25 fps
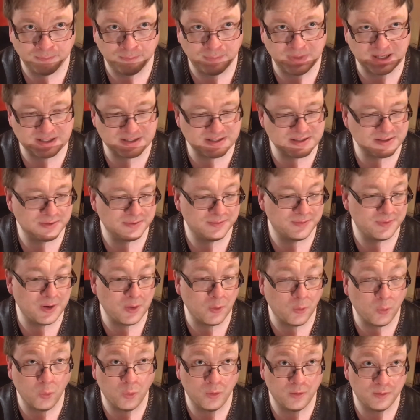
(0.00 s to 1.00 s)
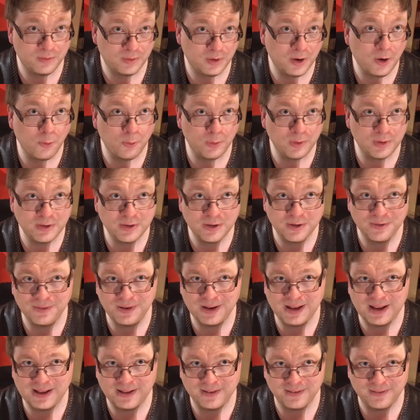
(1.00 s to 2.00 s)
But
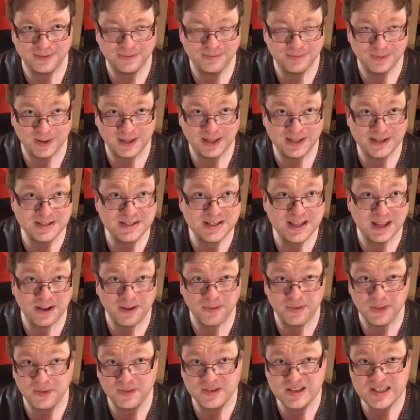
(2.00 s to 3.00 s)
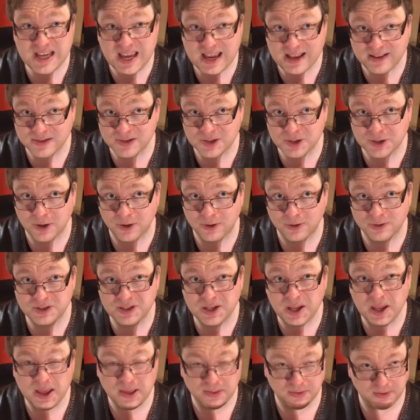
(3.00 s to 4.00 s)
well, instead of the 10
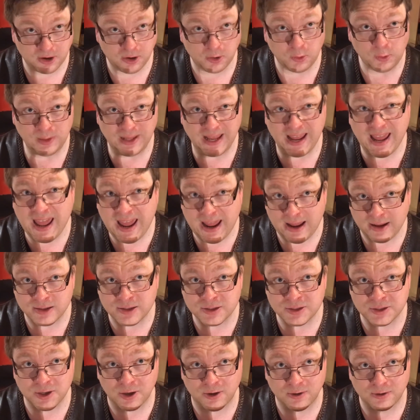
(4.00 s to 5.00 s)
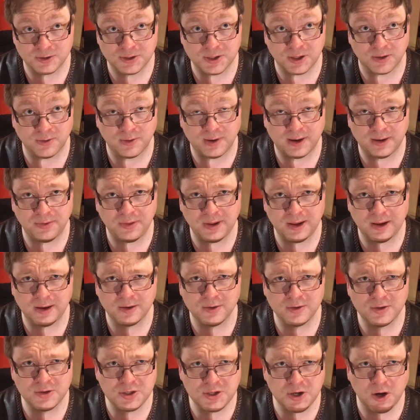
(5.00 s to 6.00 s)
songs, there are only 8 songs. So I
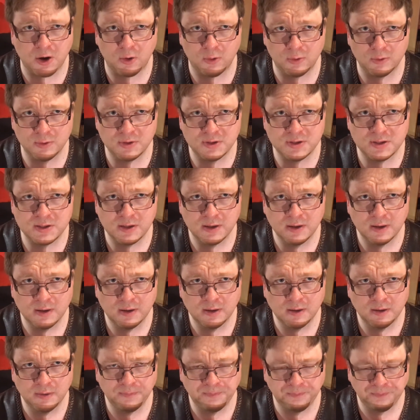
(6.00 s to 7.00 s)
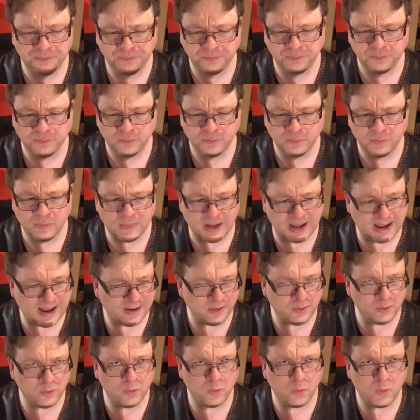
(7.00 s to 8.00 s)
think Don't
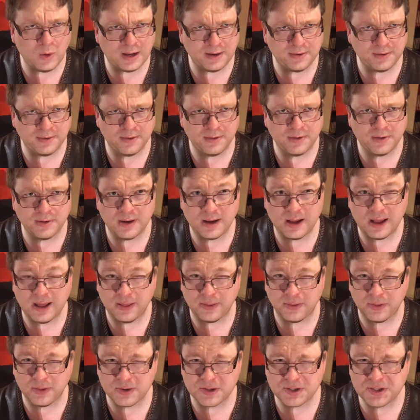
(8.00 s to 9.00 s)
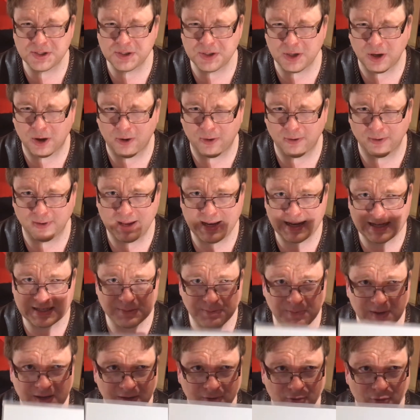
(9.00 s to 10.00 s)
and one other song has
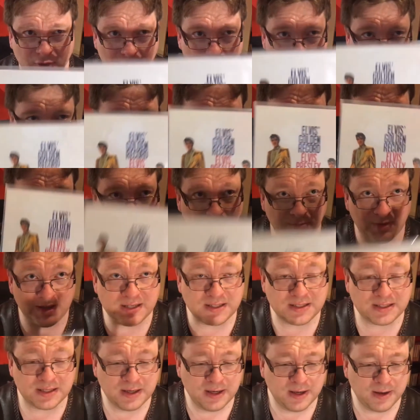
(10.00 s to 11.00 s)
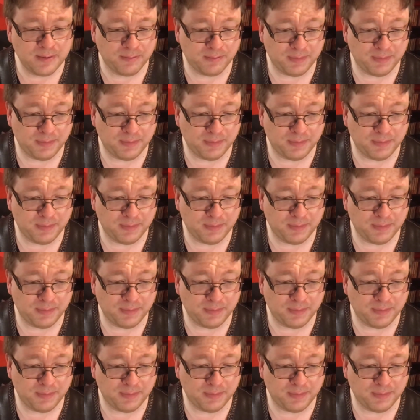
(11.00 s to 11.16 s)
been removed from this.